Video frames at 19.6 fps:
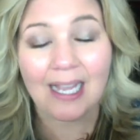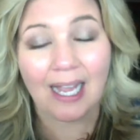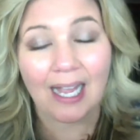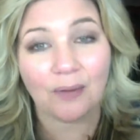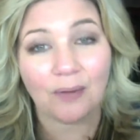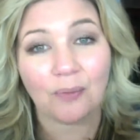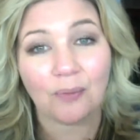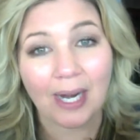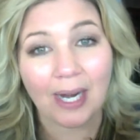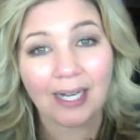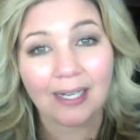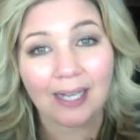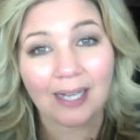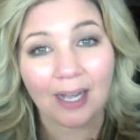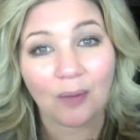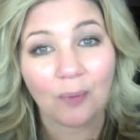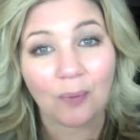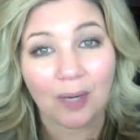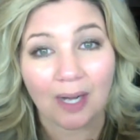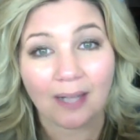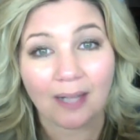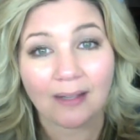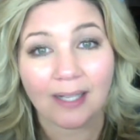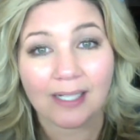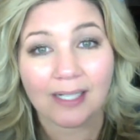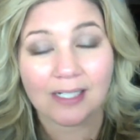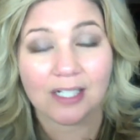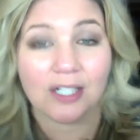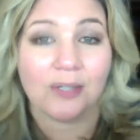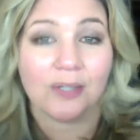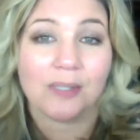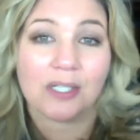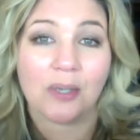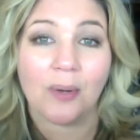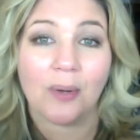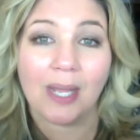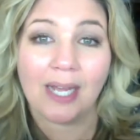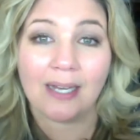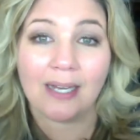And right now, what I'd like to do is
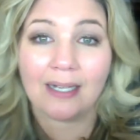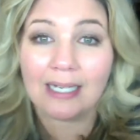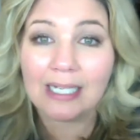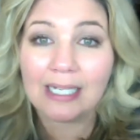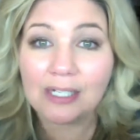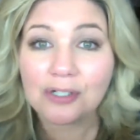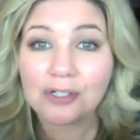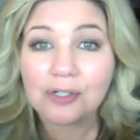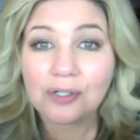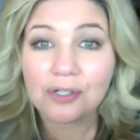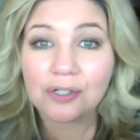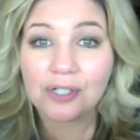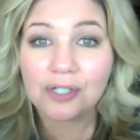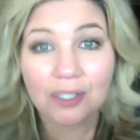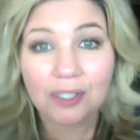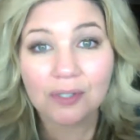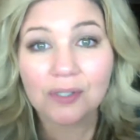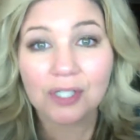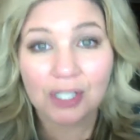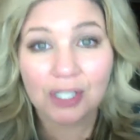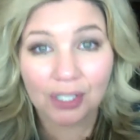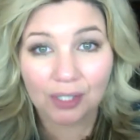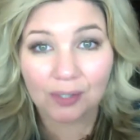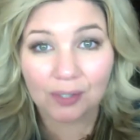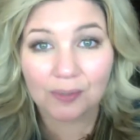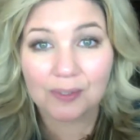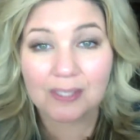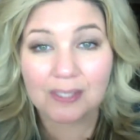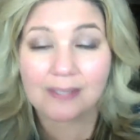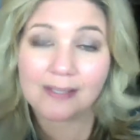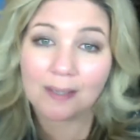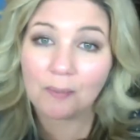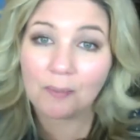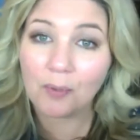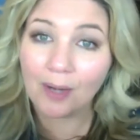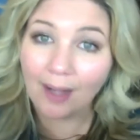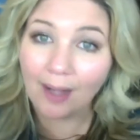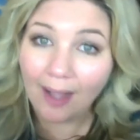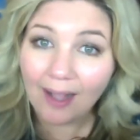go ahead and introduce you to
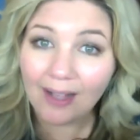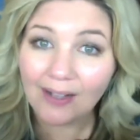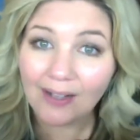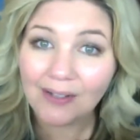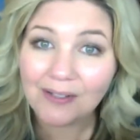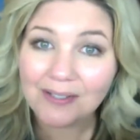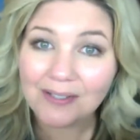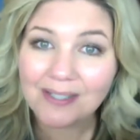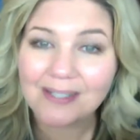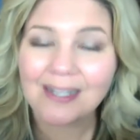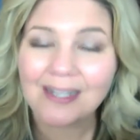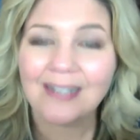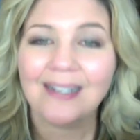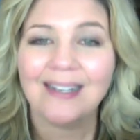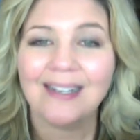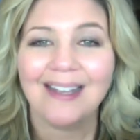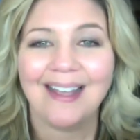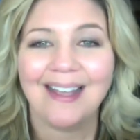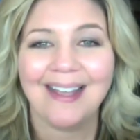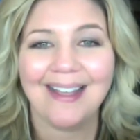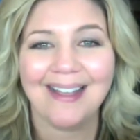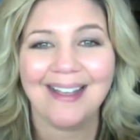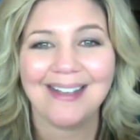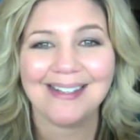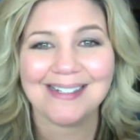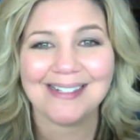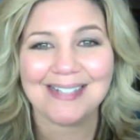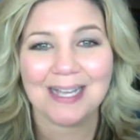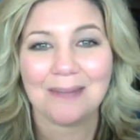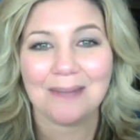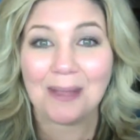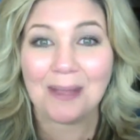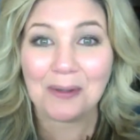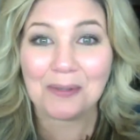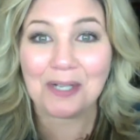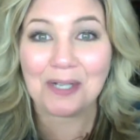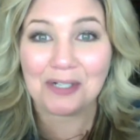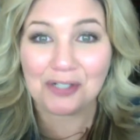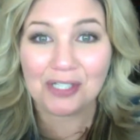someone else. And
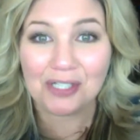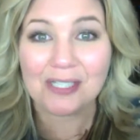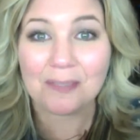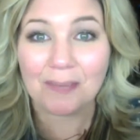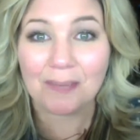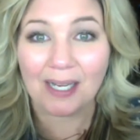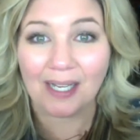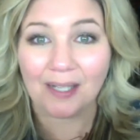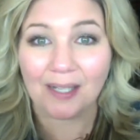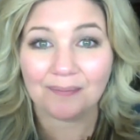hold on just a minute.